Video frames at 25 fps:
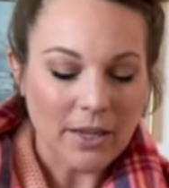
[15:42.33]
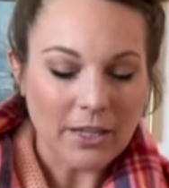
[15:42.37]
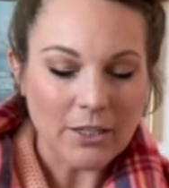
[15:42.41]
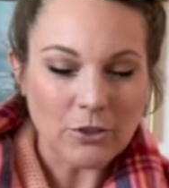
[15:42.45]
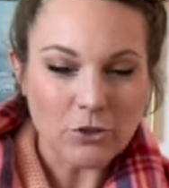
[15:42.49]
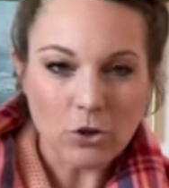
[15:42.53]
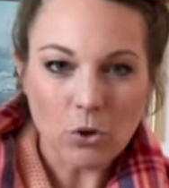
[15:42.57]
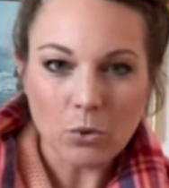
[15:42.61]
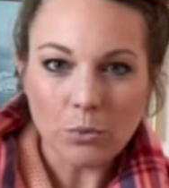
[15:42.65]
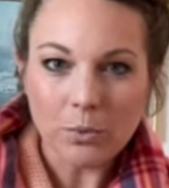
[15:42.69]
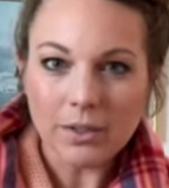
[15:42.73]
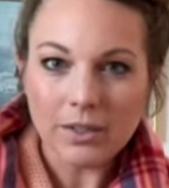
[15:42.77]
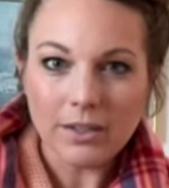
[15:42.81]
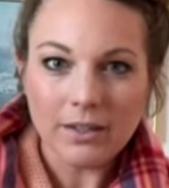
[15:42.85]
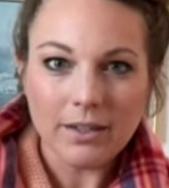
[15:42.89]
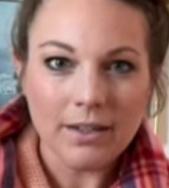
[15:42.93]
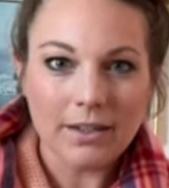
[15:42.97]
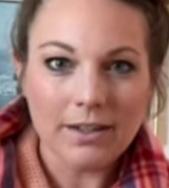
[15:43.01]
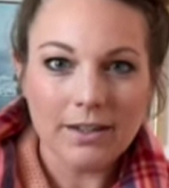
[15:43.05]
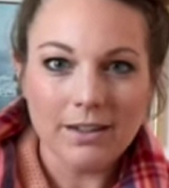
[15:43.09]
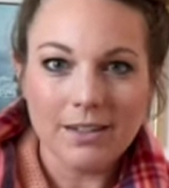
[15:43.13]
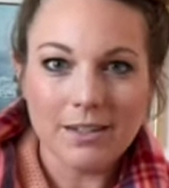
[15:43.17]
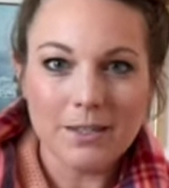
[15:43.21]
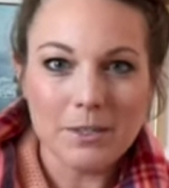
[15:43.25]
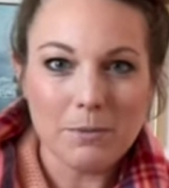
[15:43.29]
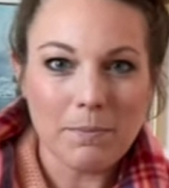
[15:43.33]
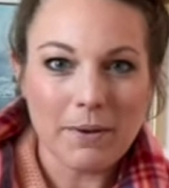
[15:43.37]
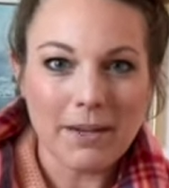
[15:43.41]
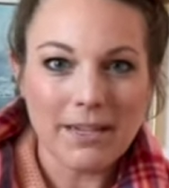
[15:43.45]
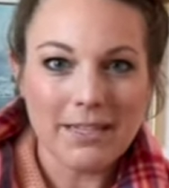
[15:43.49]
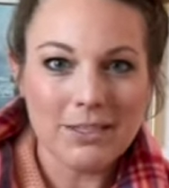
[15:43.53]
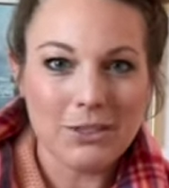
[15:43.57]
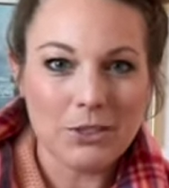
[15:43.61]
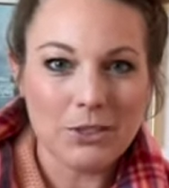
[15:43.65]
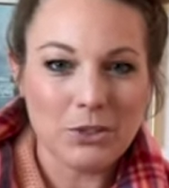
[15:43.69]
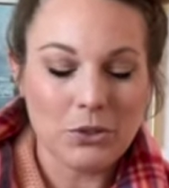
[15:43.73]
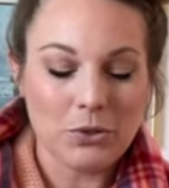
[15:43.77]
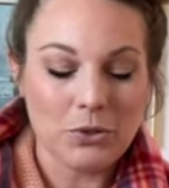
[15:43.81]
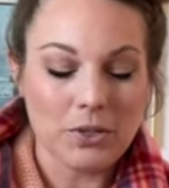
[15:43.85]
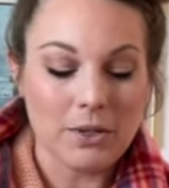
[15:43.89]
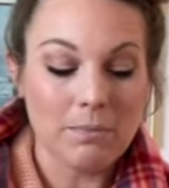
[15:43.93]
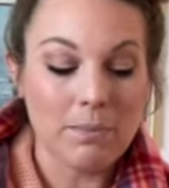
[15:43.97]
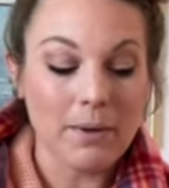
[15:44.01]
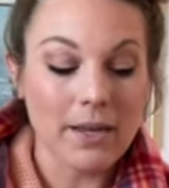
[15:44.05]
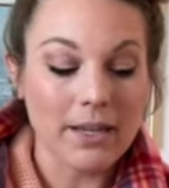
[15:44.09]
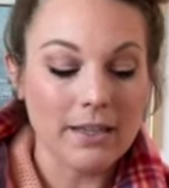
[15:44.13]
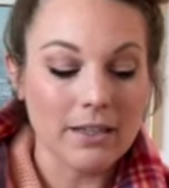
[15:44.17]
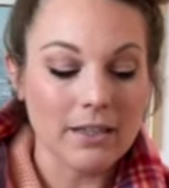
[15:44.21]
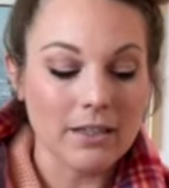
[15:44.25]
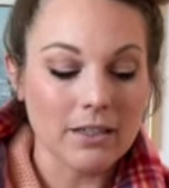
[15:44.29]
I don't really get any spice to it,
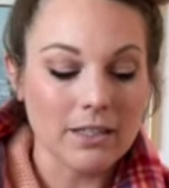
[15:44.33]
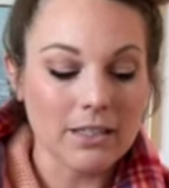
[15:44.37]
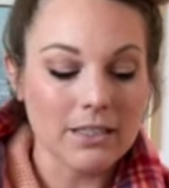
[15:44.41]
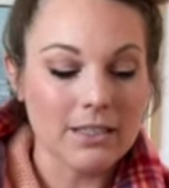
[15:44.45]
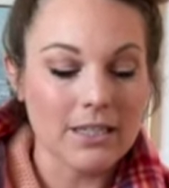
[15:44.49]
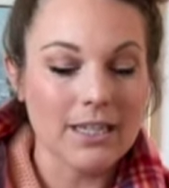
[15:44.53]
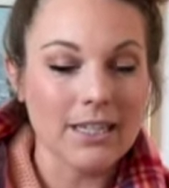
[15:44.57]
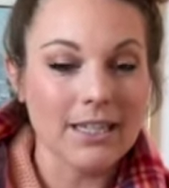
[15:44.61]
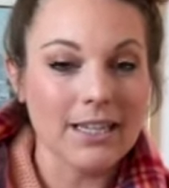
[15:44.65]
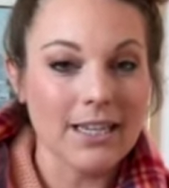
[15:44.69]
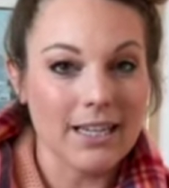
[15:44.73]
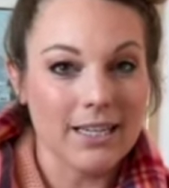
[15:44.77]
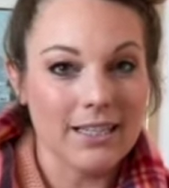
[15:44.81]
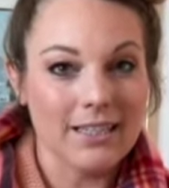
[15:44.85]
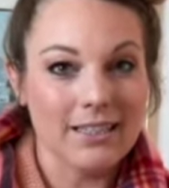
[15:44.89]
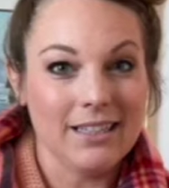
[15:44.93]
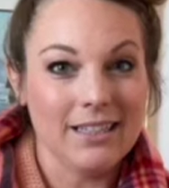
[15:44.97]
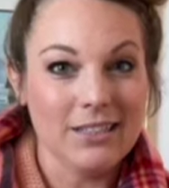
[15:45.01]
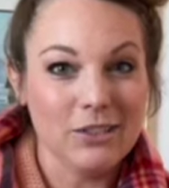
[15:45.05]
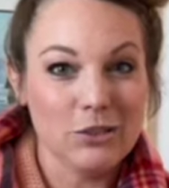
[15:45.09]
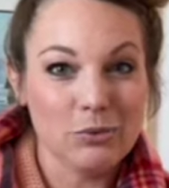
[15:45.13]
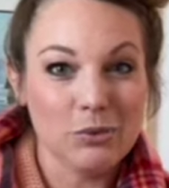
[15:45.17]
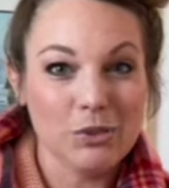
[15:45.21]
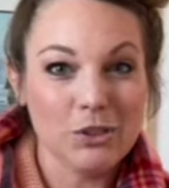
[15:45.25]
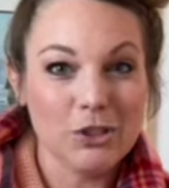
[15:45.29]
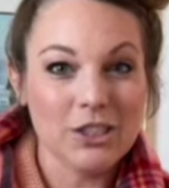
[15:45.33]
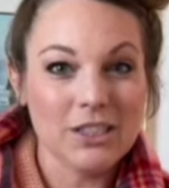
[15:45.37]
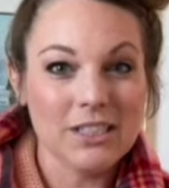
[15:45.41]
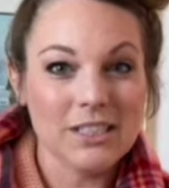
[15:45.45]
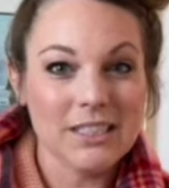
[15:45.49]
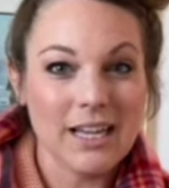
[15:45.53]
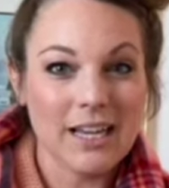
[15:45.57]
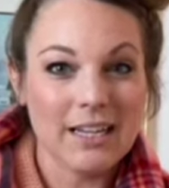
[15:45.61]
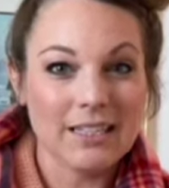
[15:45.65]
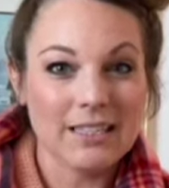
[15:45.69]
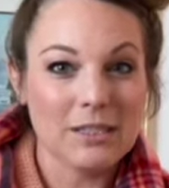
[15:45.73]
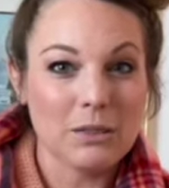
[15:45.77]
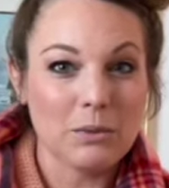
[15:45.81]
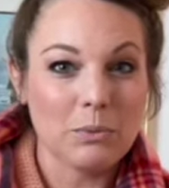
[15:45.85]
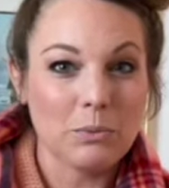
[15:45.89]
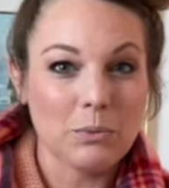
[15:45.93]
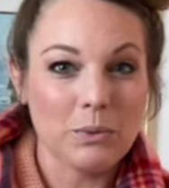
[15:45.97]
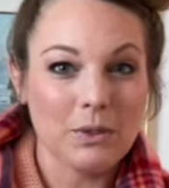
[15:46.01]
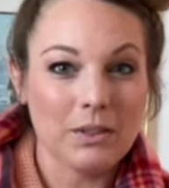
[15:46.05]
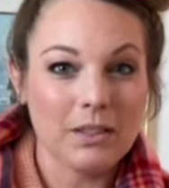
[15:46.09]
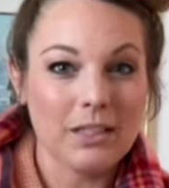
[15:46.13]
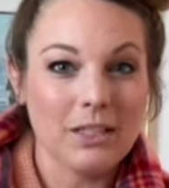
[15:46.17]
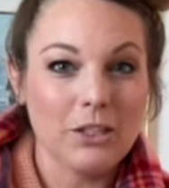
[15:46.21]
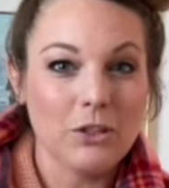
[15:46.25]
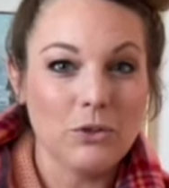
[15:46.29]
but there's, again, this one just has a
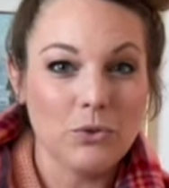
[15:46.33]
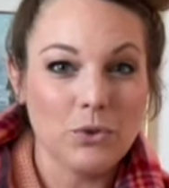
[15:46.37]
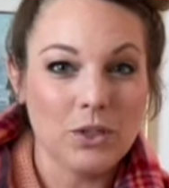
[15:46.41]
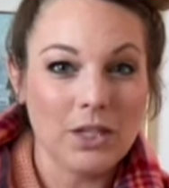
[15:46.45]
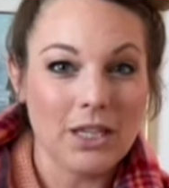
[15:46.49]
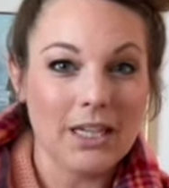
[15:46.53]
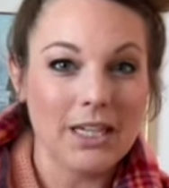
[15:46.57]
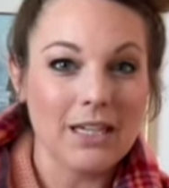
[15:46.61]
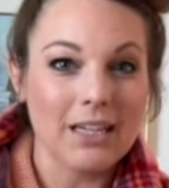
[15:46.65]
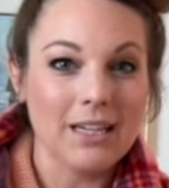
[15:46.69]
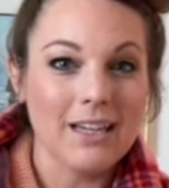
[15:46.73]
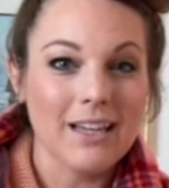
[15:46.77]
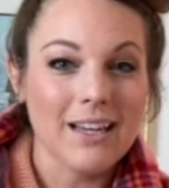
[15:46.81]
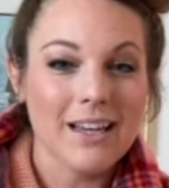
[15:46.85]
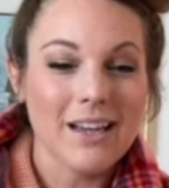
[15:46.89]
really unique